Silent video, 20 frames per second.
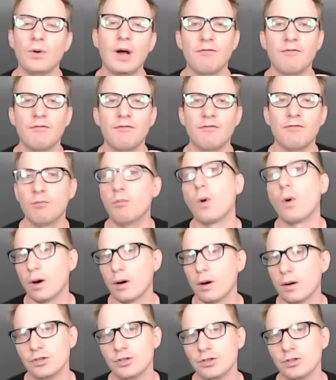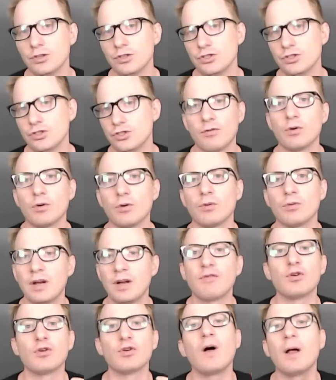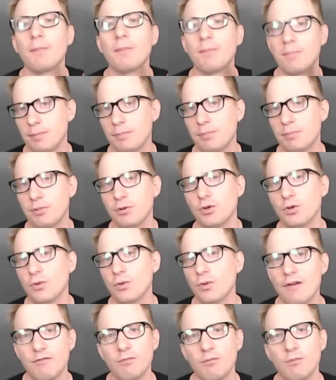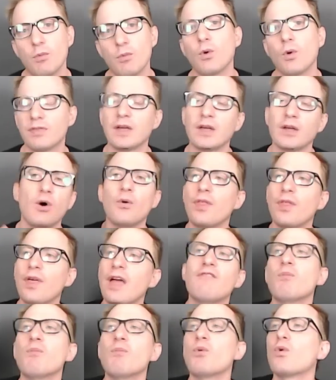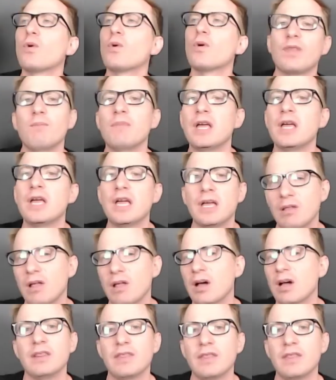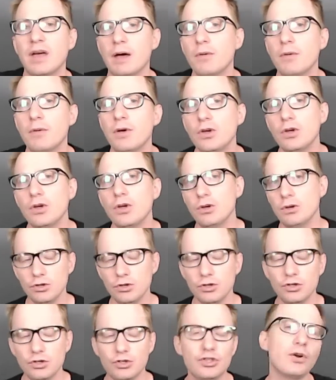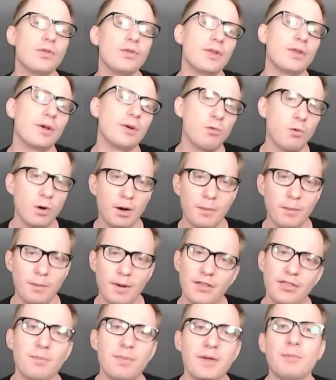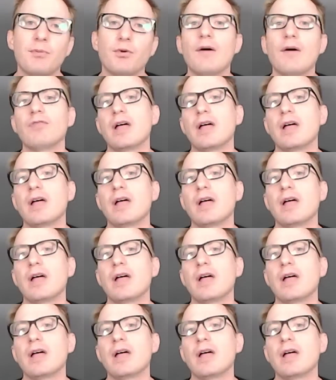You should never dwell on people who have more and think, oh, they have more than me, lucky them. You should only worry about the people who have less.